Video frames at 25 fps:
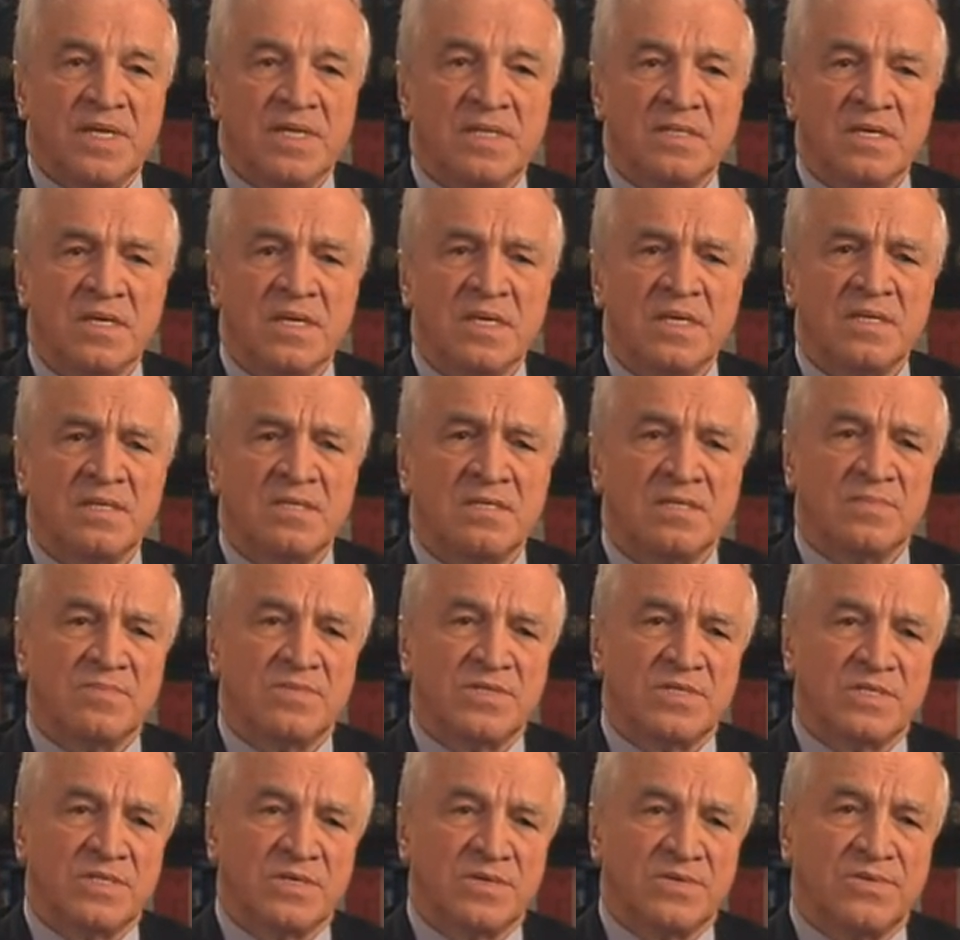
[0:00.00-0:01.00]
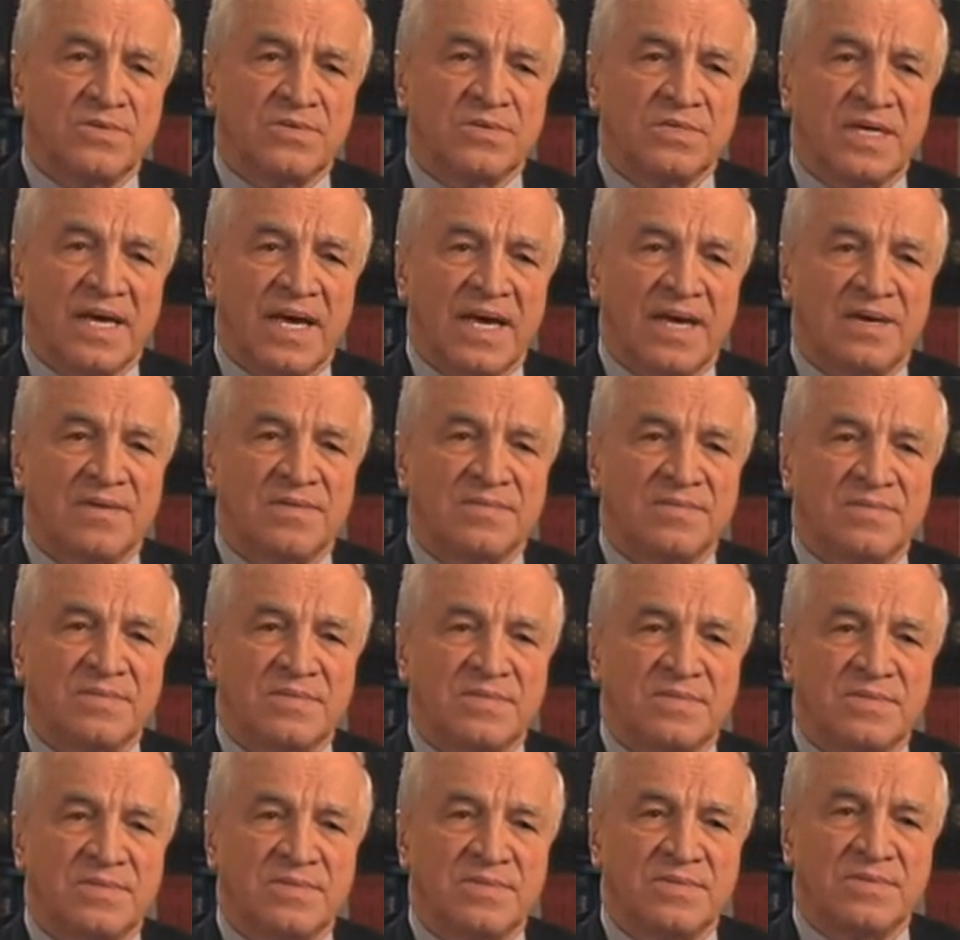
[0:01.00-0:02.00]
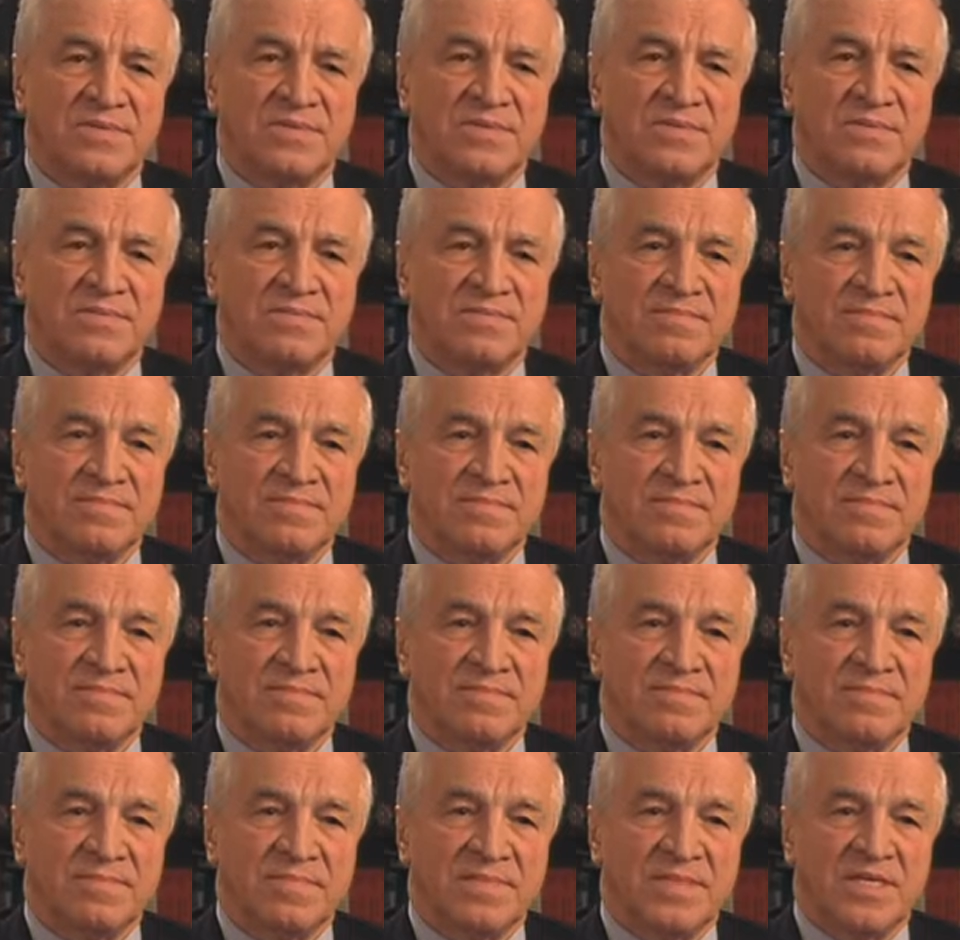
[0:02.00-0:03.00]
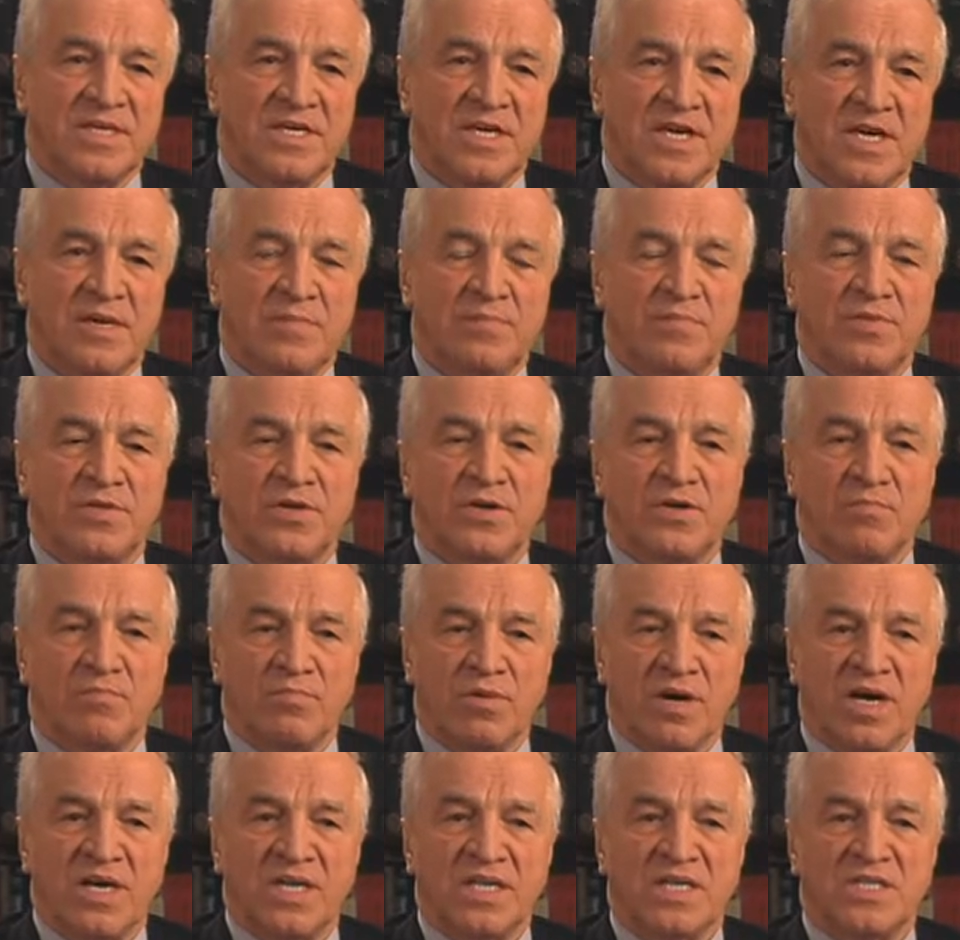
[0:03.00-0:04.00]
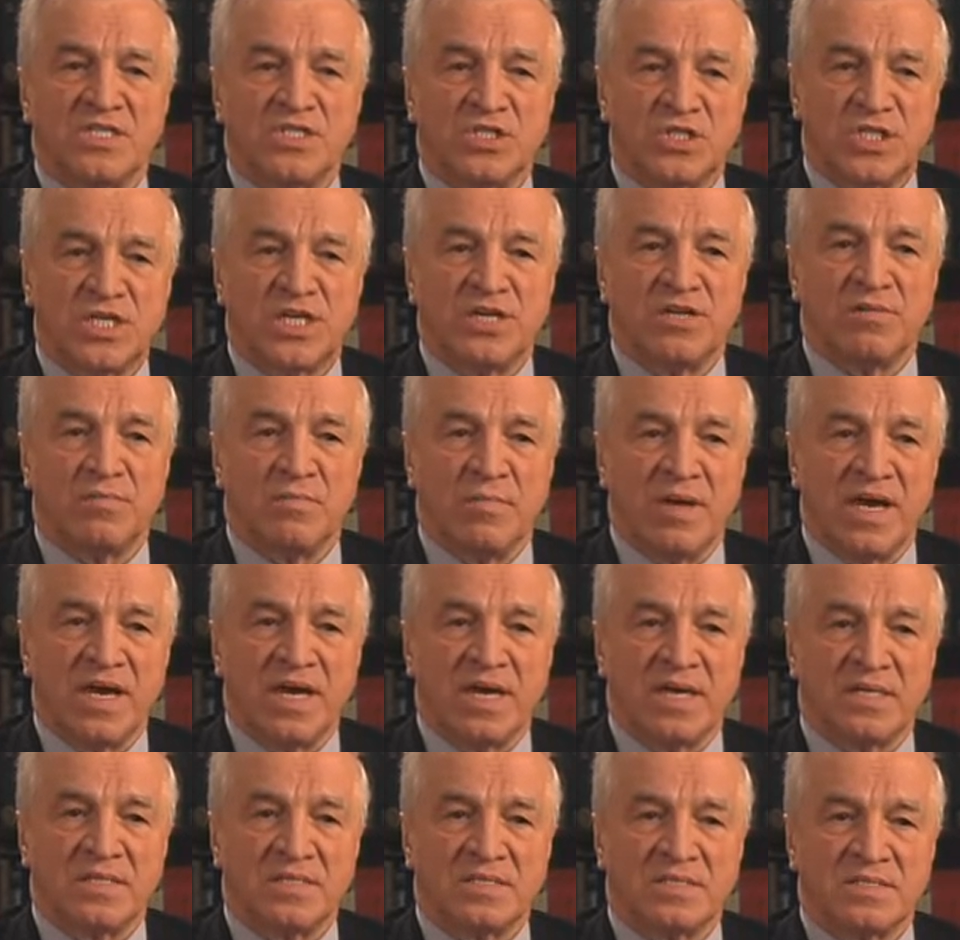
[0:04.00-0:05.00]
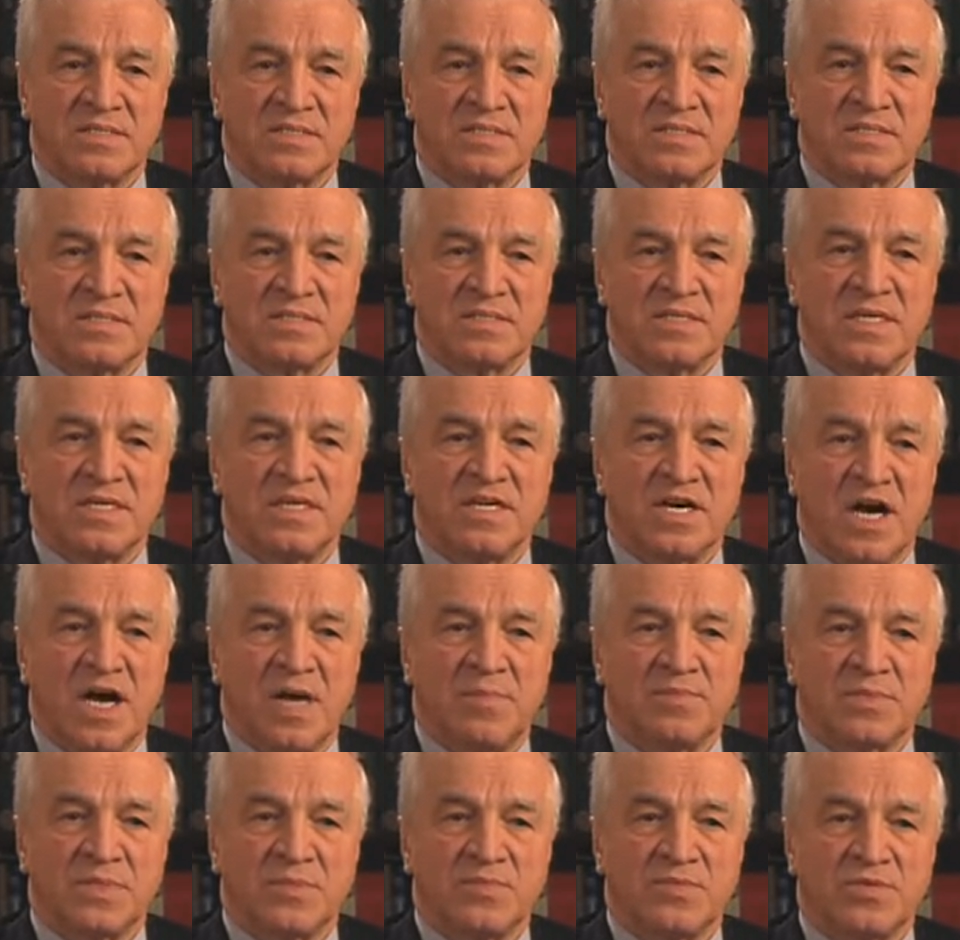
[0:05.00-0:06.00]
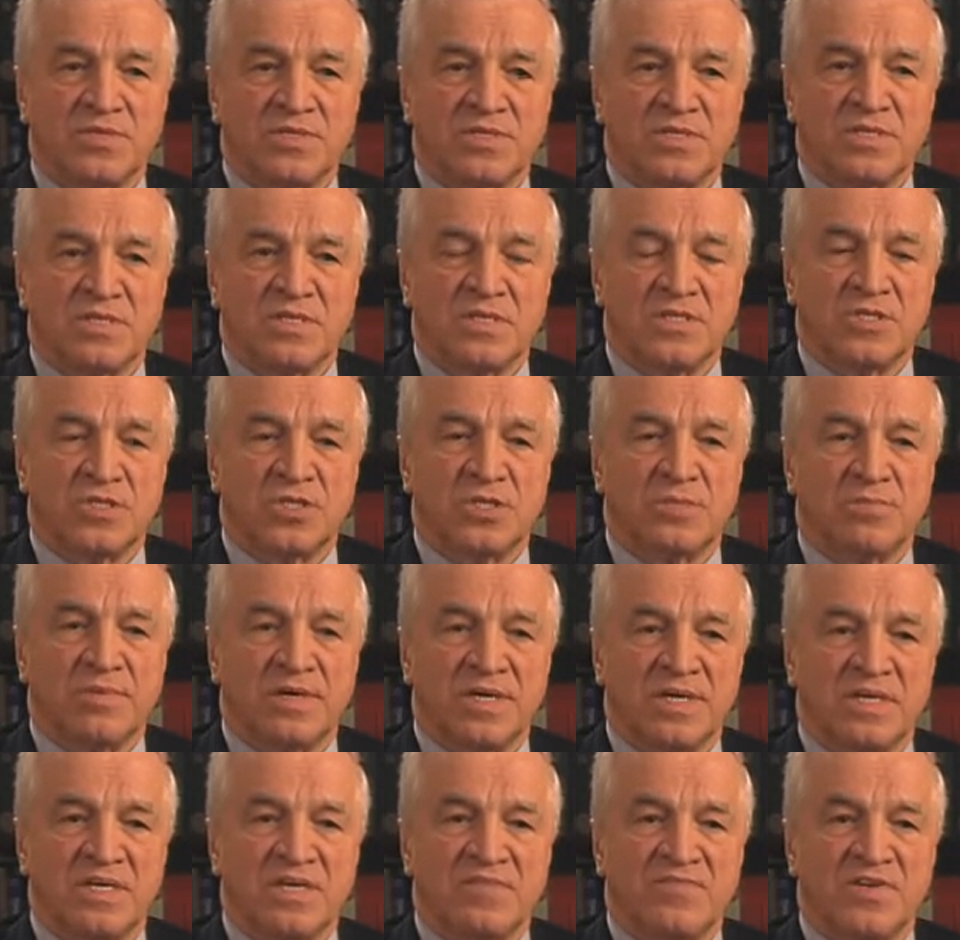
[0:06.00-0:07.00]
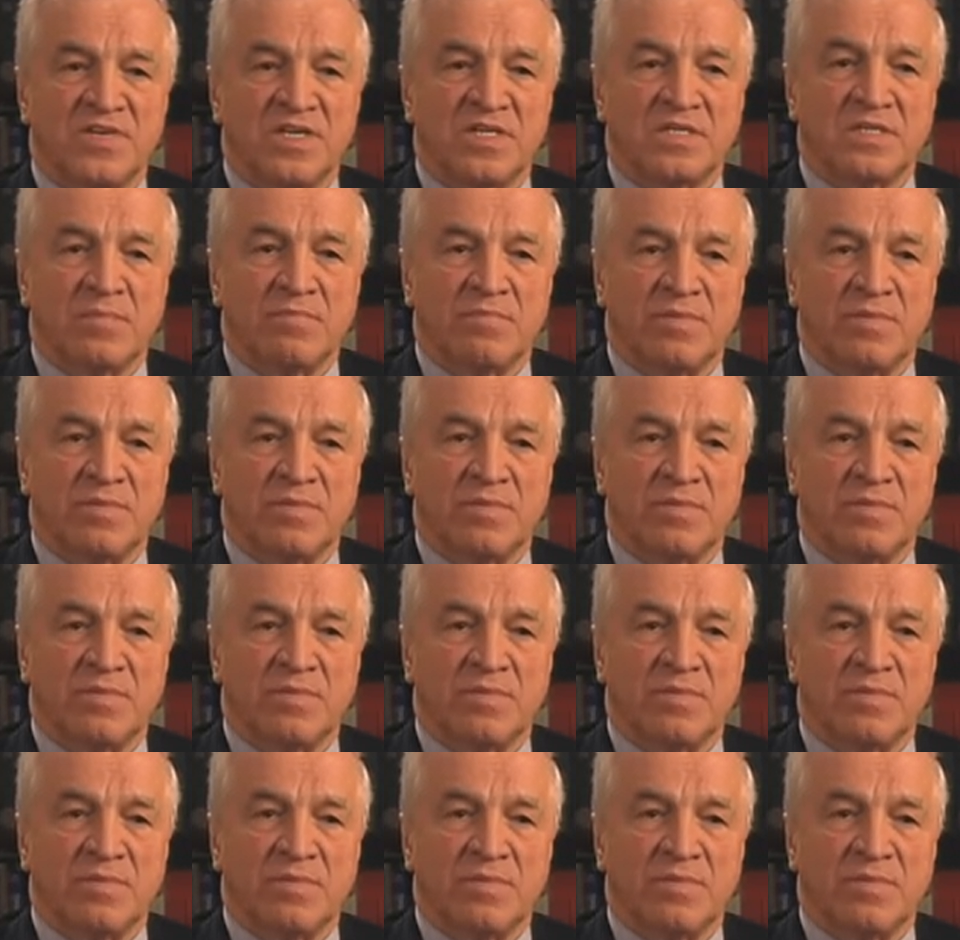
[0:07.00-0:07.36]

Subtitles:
needed to be told how to keep their body cell mass in optimal condition by giving it the